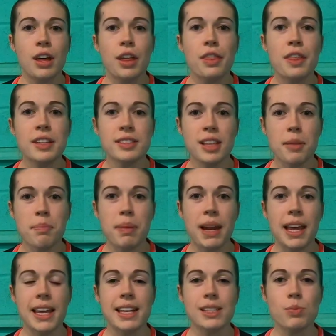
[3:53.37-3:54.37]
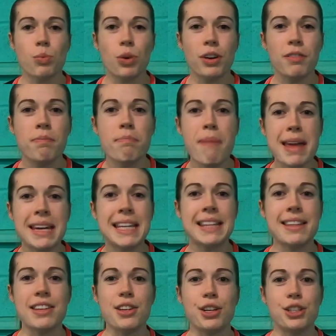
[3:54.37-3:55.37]
This set play is one of many that
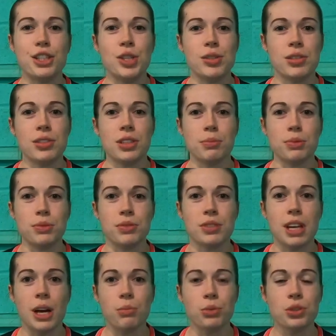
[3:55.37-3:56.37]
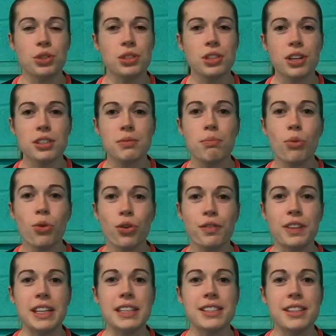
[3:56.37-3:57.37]
you can use in doubles, and we'll discuss more of
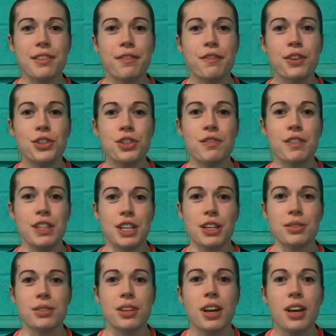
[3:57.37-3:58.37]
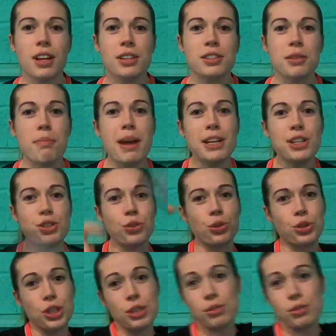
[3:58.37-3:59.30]
these in future videos. So make sure you